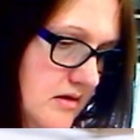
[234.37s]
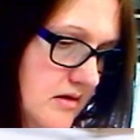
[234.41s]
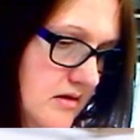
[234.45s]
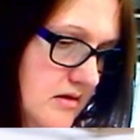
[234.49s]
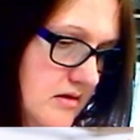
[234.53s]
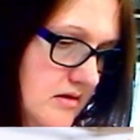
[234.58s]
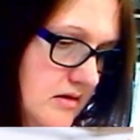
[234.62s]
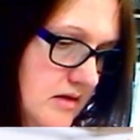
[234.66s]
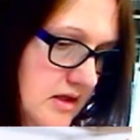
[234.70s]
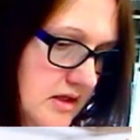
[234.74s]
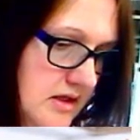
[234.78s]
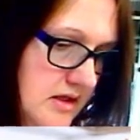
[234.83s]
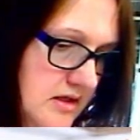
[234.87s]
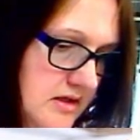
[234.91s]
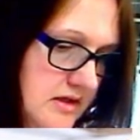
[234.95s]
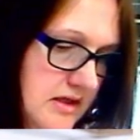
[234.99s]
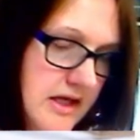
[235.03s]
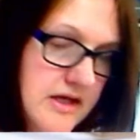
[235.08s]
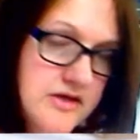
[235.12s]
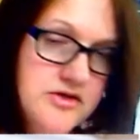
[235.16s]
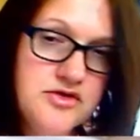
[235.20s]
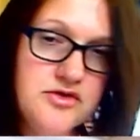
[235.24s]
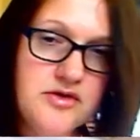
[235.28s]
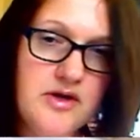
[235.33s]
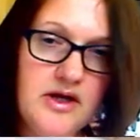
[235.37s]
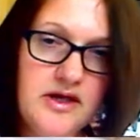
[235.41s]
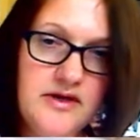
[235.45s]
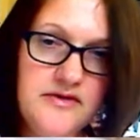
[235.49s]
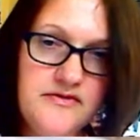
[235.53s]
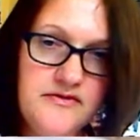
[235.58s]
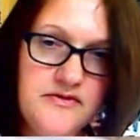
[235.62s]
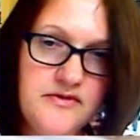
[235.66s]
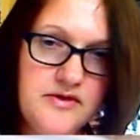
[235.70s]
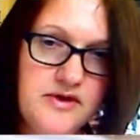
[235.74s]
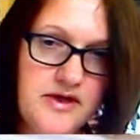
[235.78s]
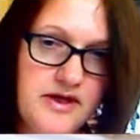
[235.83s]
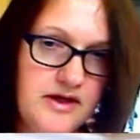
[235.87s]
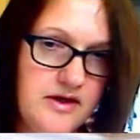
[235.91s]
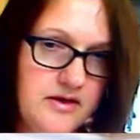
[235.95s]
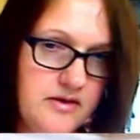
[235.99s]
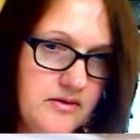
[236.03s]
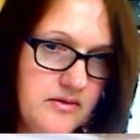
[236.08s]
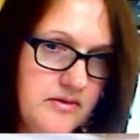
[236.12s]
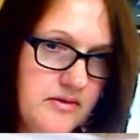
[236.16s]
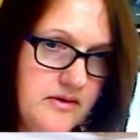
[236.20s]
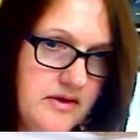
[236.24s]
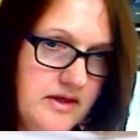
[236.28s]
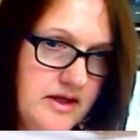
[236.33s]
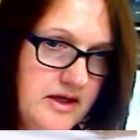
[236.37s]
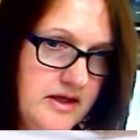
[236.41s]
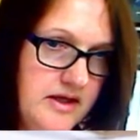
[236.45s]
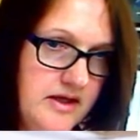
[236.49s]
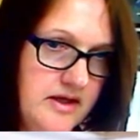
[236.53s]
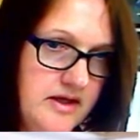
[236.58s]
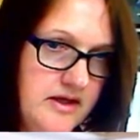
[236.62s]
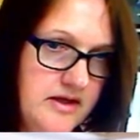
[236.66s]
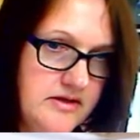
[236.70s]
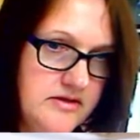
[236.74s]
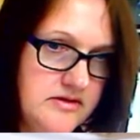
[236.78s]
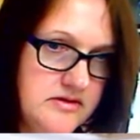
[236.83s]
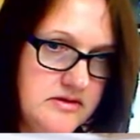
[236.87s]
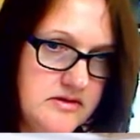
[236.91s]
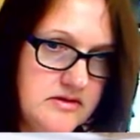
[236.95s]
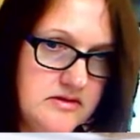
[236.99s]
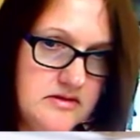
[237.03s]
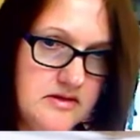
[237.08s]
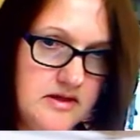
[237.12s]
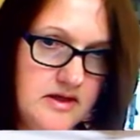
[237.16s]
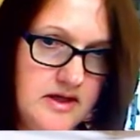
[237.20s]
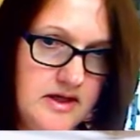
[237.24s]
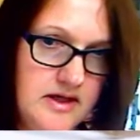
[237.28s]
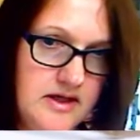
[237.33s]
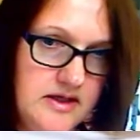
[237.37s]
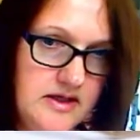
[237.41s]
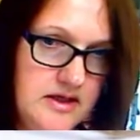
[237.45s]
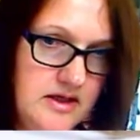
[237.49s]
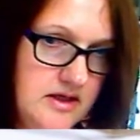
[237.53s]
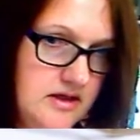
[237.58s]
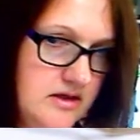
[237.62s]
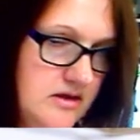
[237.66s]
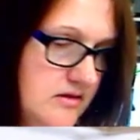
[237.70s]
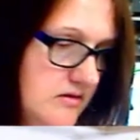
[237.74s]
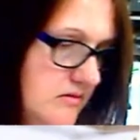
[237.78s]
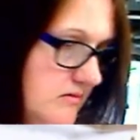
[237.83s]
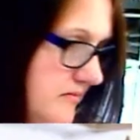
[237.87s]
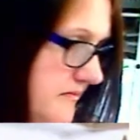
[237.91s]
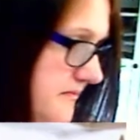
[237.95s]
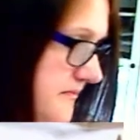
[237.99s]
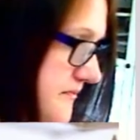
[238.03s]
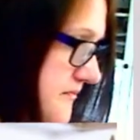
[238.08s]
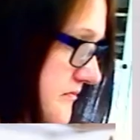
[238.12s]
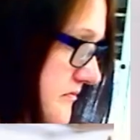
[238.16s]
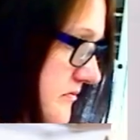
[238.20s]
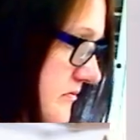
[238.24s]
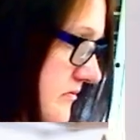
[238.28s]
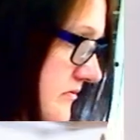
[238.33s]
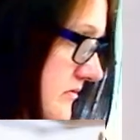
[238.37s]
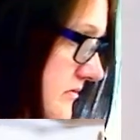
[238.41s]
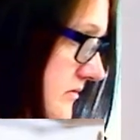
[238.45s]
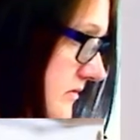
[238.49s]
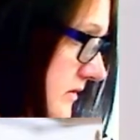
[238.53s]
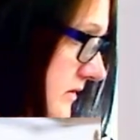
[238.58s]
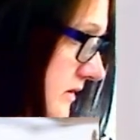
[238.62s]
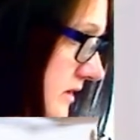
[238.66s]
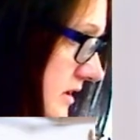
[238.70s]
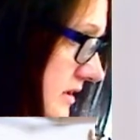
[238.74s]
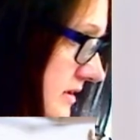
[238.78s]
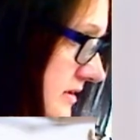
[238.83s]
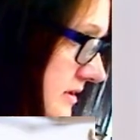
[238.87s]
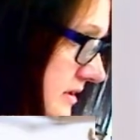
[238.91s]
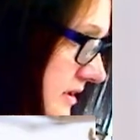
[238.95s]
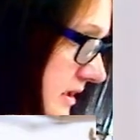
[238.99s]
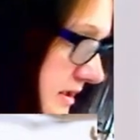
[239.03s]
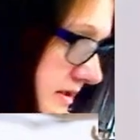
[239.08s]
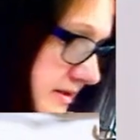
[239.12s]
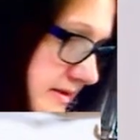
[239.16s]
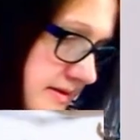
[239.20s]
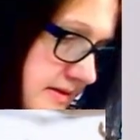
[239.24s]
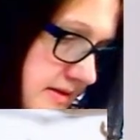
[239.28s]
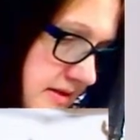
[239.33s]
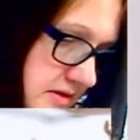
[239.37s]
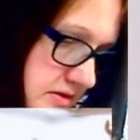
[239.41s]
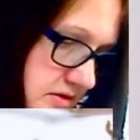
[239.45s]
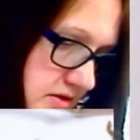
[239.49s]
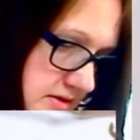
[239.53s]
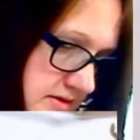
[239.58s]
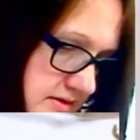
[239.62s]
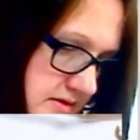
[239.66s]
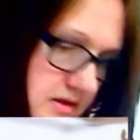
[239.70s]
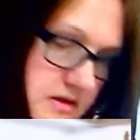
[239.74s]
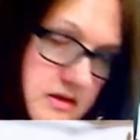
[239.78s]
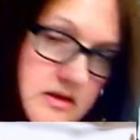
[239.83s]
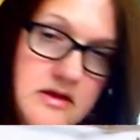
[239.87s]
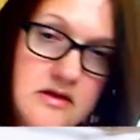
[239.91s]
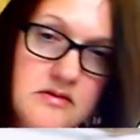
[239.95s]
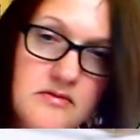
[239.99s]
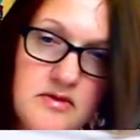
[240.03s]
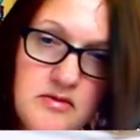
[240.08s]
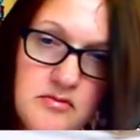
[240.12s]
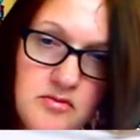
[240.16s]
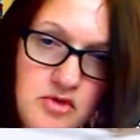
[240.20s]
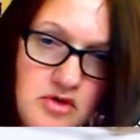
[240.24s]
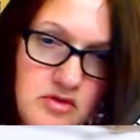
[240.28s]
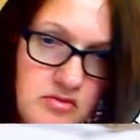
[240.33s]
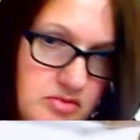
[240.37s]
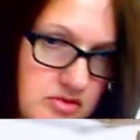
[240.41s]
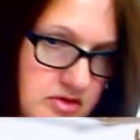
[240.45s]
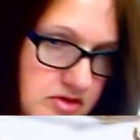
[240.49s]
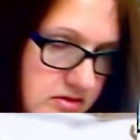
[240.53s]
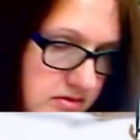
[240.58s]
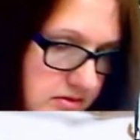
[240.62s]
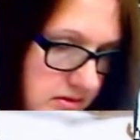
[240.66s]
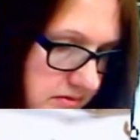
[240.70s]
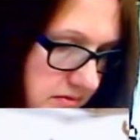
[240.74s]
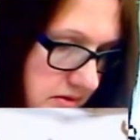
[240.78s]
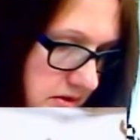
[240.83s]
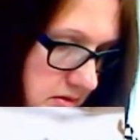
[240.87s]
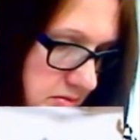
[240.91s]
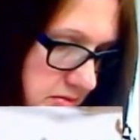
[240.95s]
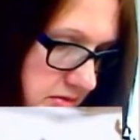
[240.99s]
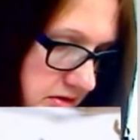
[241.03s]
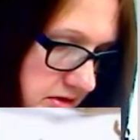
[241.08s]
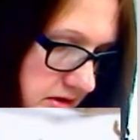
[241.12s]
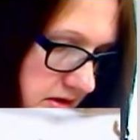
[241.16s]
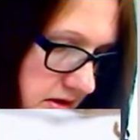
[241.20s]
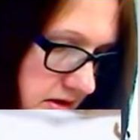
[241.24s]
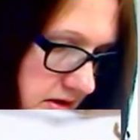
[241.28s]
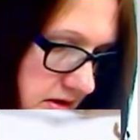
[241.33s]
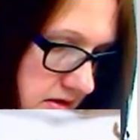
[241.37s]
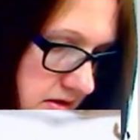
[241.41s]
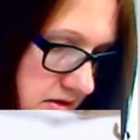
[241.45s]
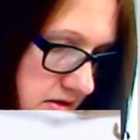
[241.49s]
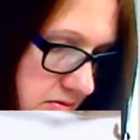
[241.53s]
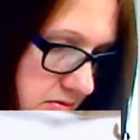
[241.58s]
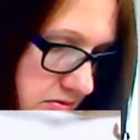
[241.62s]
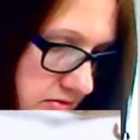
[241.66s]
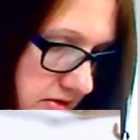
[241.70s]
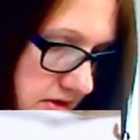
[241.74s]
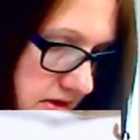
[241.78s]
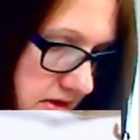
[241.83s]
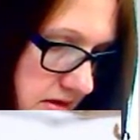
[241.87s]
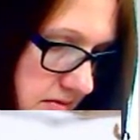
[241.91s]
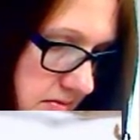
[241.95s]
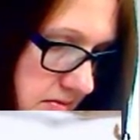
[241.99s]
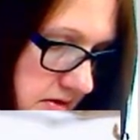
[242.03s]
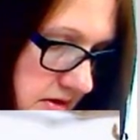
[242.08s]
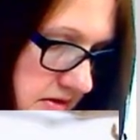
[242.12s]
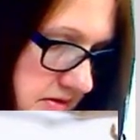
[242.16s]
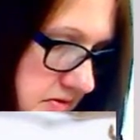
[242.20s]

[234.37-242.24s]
letting that dry for now, and I can, let's see, I see just a little bit more blue I want to put in here to break up these